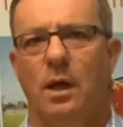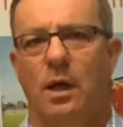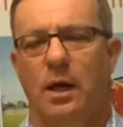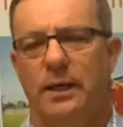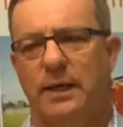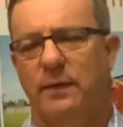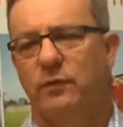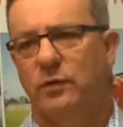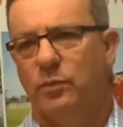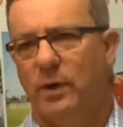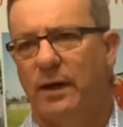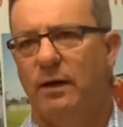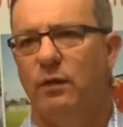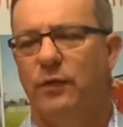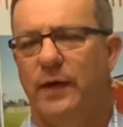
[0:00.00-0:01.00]
Again, with my
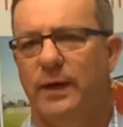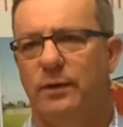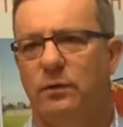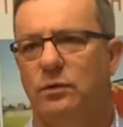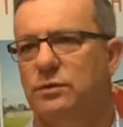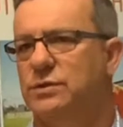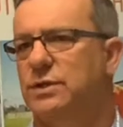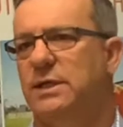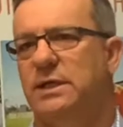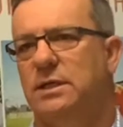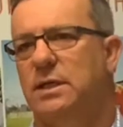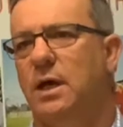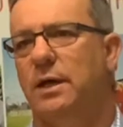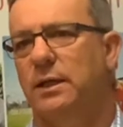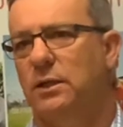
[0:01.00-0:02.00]
health hat on, Jeanette
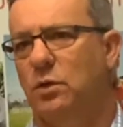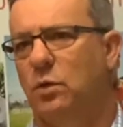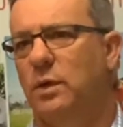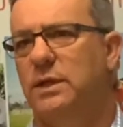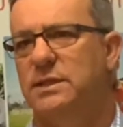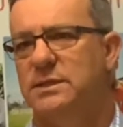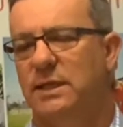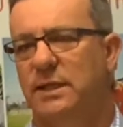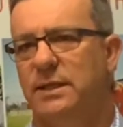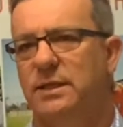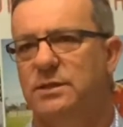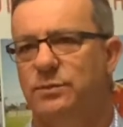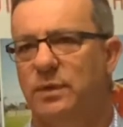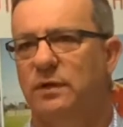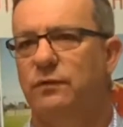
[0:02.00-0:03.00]
Young in Queensland
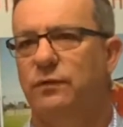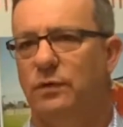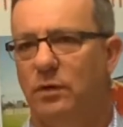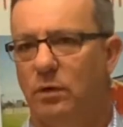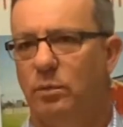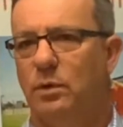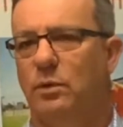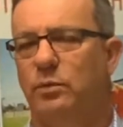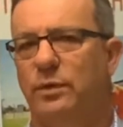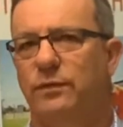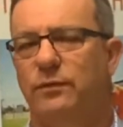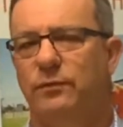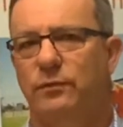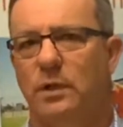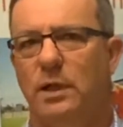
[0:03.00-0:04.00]
has been phenomenal
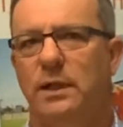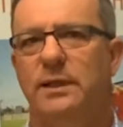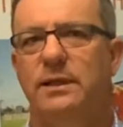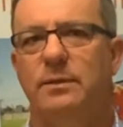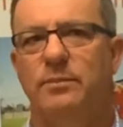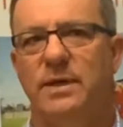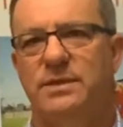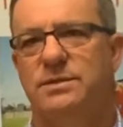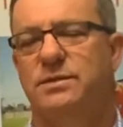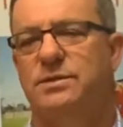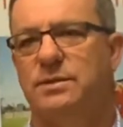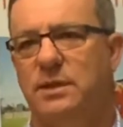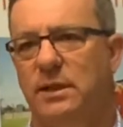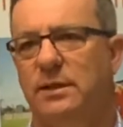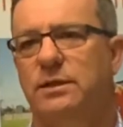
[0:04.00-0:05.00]
with a clear
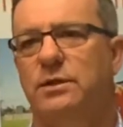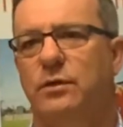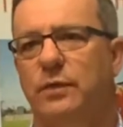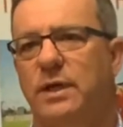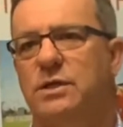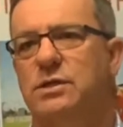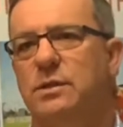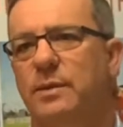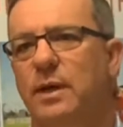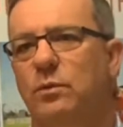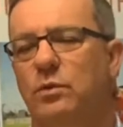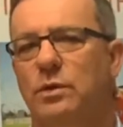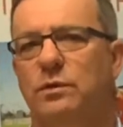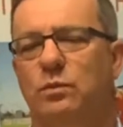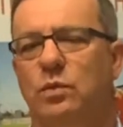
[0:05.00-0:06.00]
message, clear direction about
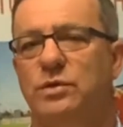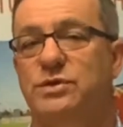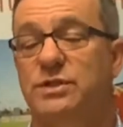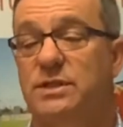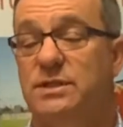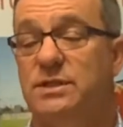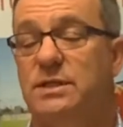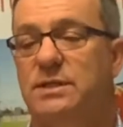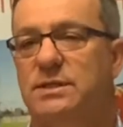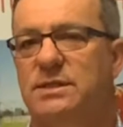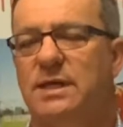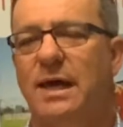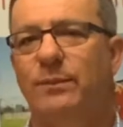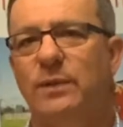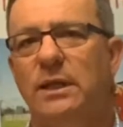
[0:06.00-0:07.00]
what she sees is
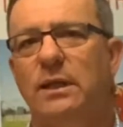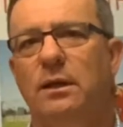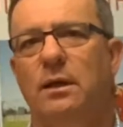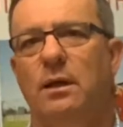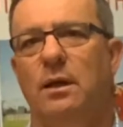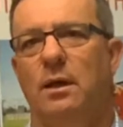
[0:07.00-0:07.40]
happening.